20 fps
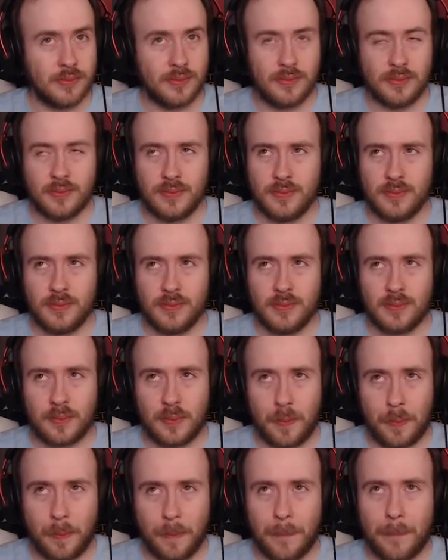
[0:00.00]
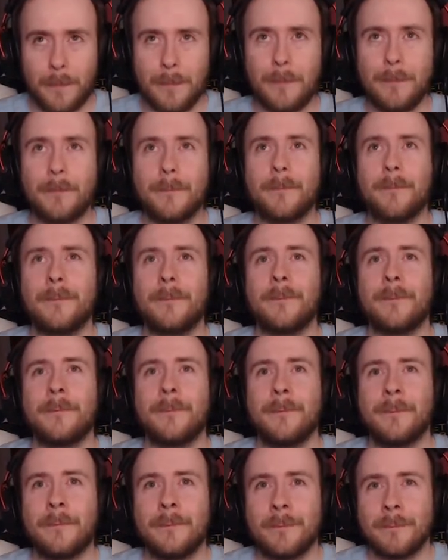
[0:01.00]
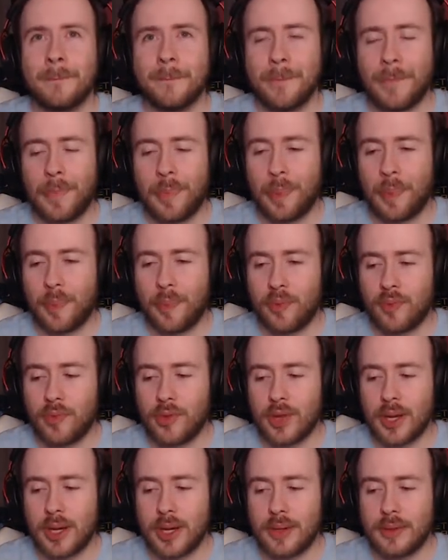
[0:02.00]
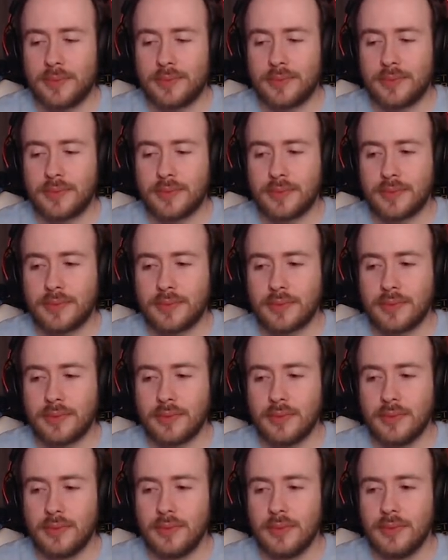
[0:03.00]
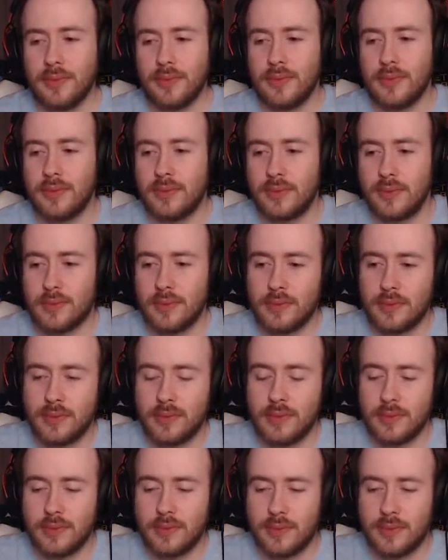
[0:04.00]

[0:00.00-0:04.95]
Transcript: This person isn't speaking.